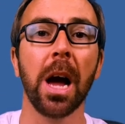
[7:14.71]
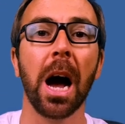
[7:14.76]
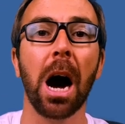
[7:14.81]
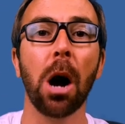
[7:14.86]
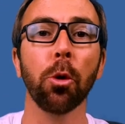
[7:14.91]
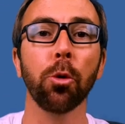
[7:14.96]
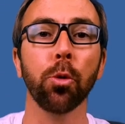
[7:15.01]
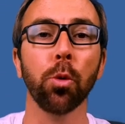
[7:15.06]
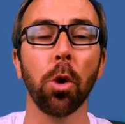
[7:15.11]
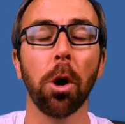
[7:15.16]

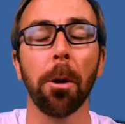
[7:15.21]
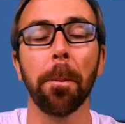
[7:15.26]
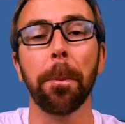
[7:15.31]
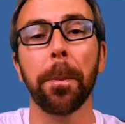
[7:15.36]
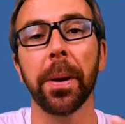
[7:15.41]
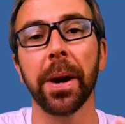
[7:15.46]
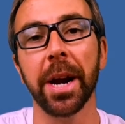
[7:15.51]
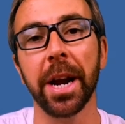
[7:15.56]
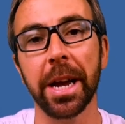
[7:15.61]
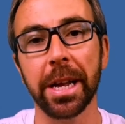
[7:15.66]
how to
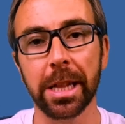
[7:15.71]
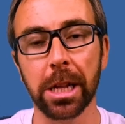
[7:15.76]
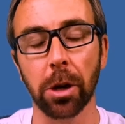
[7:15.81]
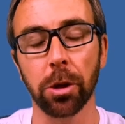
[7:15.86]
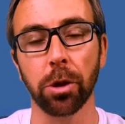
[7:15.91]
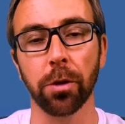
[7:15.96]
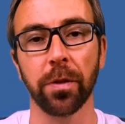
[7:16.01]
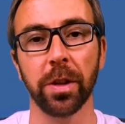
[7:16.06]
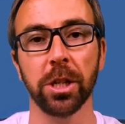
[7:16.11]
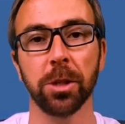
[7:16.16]
operate
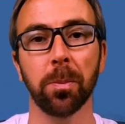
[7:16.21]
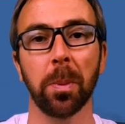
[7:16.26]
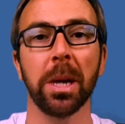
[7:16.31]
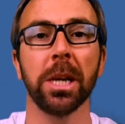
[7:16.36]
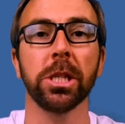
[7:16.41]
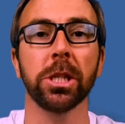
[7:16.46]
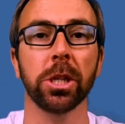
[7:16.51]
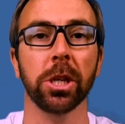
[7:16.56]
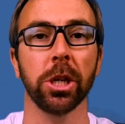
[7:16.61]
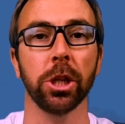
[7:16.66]
out of a
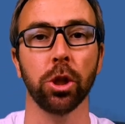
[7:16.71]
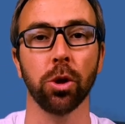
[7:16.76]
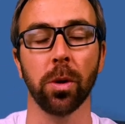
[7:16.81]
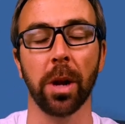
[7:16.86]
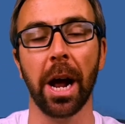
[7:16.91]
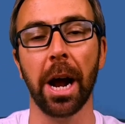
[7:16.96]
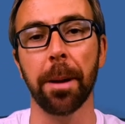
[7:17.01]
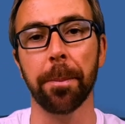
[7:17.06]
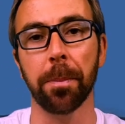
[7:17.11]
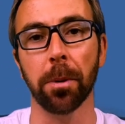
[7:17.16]
displaced threshold
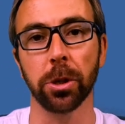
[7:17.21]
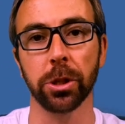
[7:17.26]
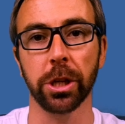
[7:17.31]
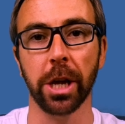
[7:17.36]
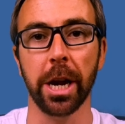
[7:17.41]
airport